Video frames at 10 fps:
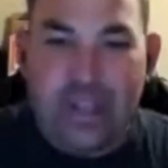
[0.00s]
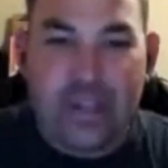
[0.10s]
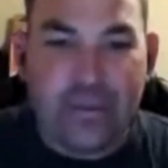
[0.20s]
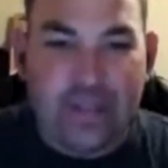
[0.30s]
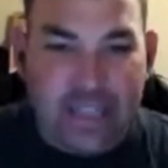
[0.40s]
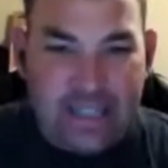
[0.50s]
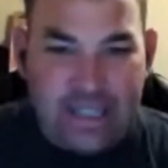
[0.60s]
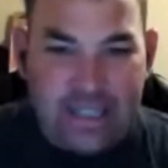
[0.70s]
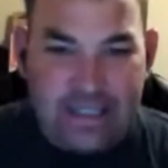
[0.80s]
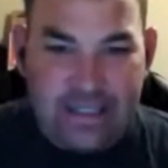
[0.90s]
what do you, what are
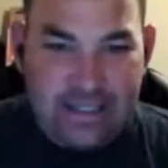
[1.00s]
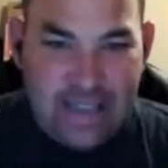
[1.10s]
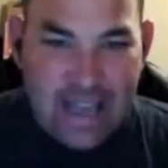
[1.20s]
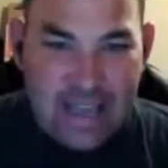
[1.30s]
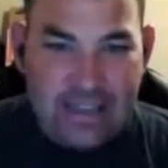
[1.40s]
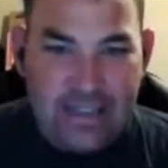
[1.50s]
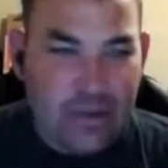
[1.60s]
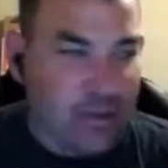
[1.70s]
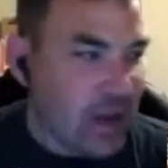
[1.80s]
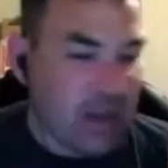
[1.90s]
you thinking
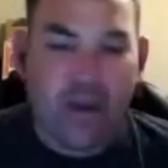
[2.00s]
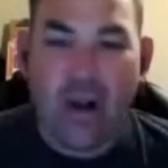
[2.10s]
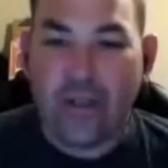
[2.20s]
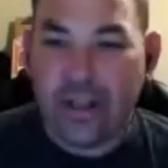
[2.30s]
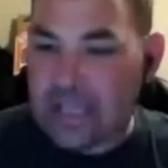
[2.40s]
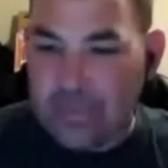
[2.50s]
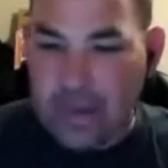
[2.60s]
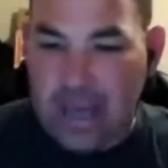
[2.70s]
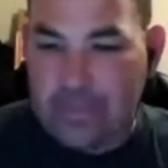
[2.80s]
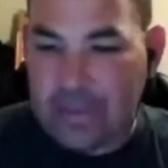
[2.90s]
that you're not
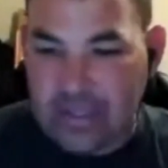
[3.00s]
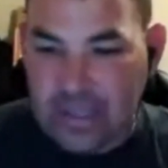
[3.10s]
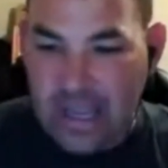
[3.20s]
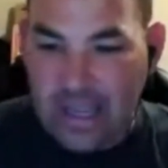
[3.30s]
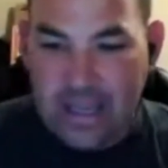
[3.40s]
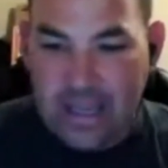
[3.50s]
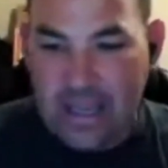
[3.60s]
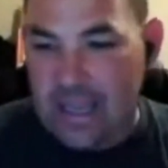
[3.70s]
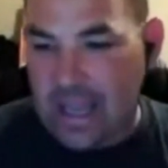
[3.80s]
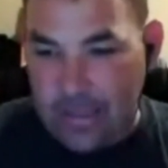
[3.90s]
calling him up and
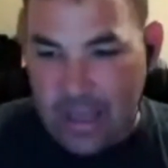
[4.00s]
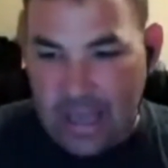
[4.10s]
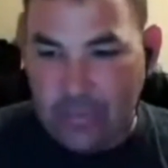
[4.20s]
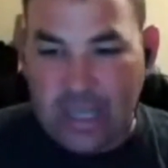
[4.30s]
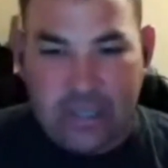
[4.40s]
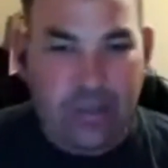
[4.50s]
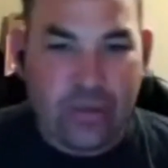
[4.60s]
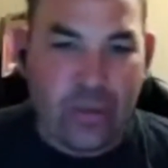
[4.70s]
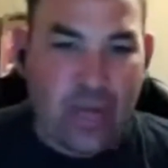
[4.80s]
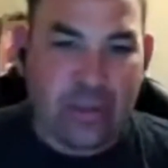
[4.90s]
saying, "Hey,
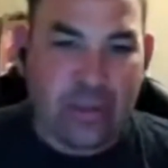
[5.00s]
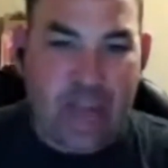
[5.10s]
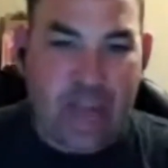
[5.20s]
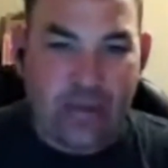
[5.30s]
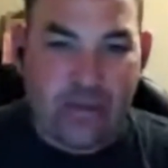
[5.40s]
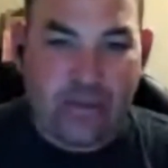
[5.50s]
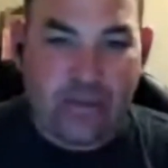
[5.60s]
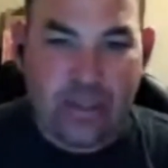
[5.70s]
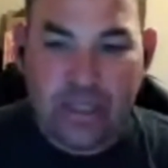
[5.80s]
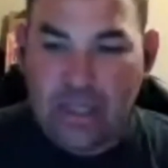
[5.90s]
man, we got two young
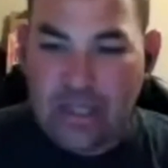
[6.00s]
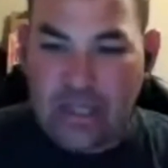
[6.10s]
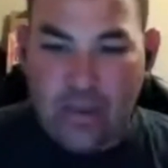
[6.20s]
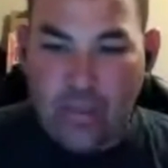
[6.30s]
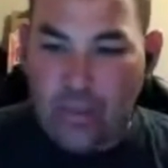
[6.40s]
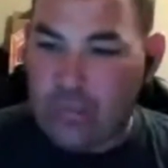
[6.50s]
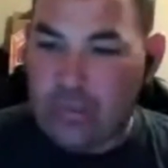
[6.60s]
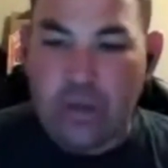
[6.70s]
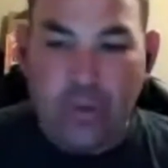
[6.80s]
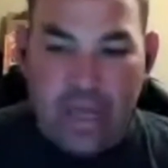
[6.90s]
tackles.
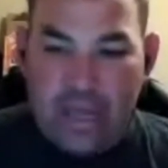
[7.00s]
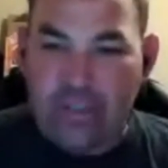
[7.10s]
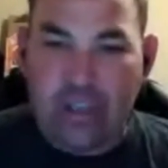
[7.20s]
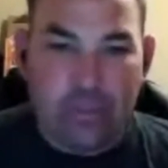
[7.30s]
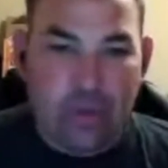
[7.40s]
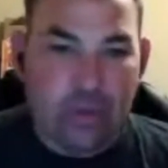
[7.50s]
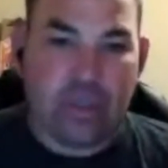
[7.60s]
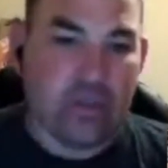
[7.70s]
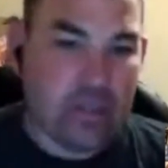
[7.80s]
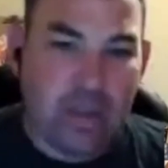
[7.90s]
You and
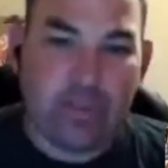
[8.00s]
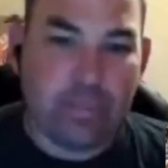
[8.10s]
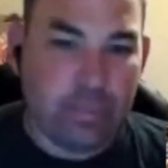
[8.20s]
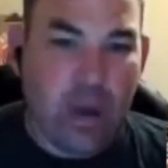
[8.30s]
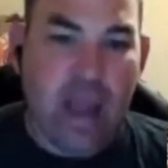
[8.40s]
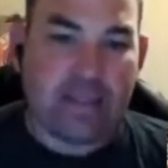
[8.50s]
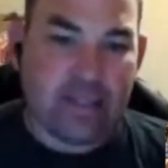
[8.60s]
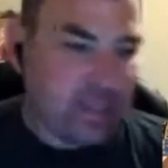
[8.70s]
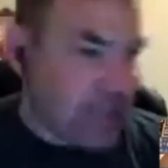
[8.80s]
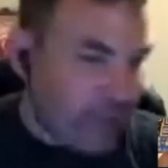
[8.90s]
Anthony Munoz come to
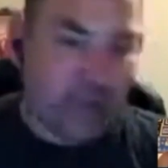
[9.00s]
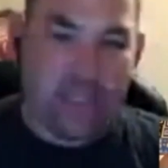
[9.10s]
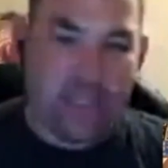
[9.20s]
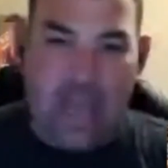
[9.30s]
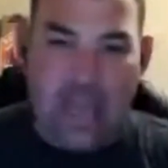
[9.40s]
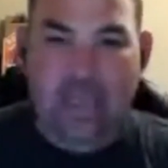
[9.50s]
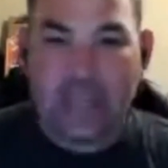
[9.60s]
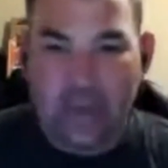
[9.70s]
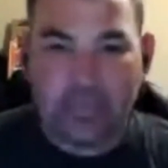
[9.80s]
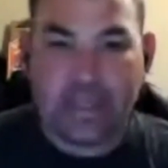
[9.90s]
practice every
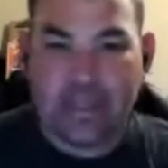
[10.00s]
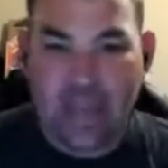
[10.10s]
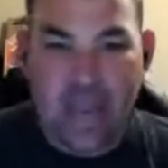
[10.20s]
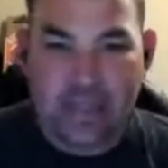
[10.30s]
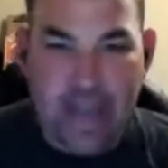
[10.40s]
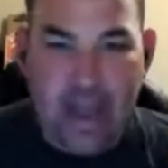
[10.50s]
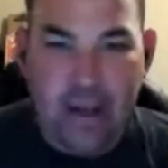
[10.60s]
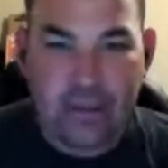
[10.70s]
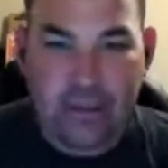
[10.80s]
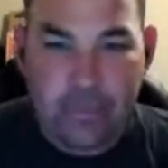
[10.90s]
day and help these
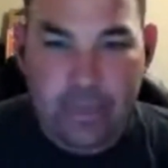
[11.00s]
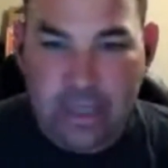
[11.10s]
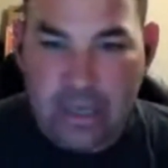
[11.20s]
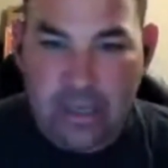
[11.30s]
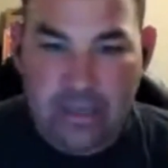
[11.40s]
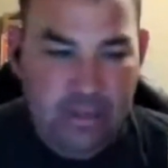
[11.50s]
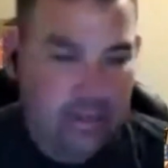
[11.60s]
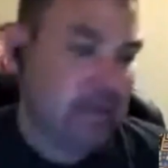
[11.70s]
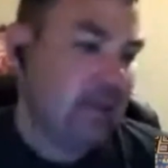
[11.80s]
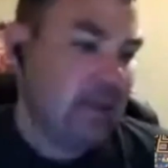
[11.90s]
guys out
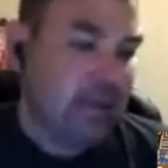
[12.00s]
because."